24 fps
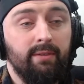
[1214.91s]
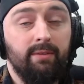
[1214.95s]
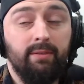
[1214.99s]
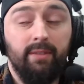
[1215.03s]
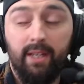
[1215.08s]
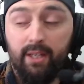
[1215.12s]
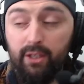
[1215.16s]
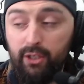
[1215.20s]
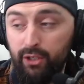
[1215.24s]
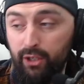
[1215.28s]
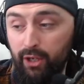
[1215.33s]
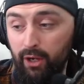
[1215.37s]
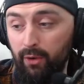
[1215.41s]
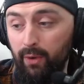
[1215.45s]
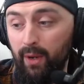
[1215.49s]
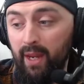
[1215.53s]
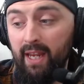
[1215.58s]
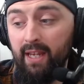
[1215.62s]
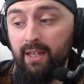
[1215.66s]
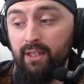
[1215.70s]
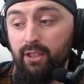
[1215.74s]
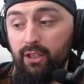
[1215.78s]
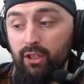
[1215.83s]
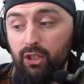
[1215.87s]
That's true.
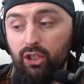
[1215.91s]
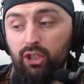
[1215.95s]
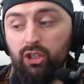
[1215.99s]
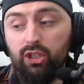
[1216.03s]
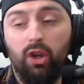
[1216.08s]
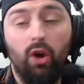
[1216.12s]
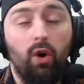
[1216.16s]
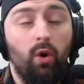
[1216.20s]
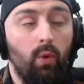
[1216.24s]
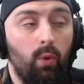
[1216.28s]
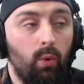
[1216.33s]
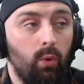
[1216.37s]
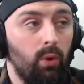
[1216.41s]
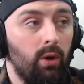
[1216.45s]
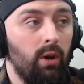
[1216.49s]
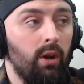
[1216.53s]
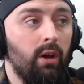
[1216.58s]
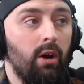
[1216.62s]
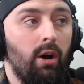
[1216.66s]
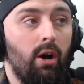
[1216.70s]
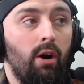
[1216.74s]
He's the soul